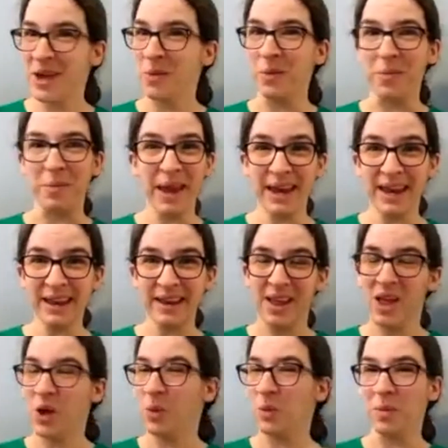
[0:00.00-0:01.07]
We made it,
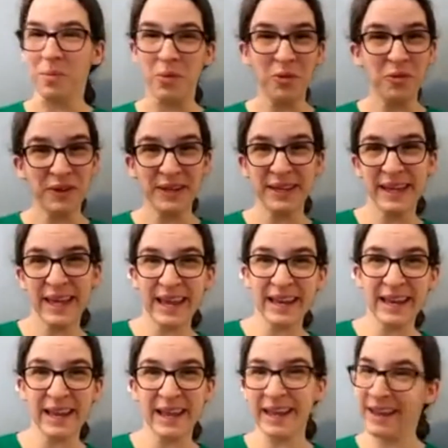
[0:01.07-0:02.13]
we moved it to
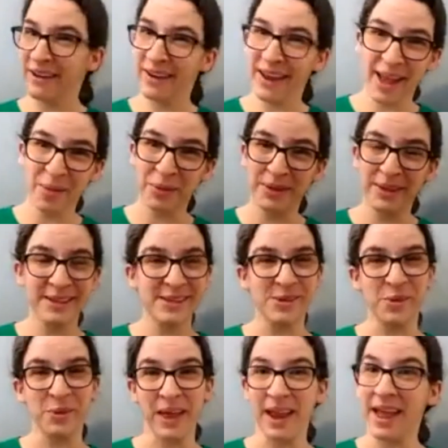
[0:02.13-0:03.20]
Canada, here in Hamilton,
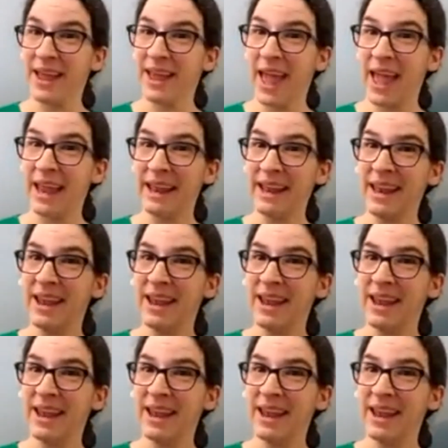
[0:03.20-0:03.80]
so that I can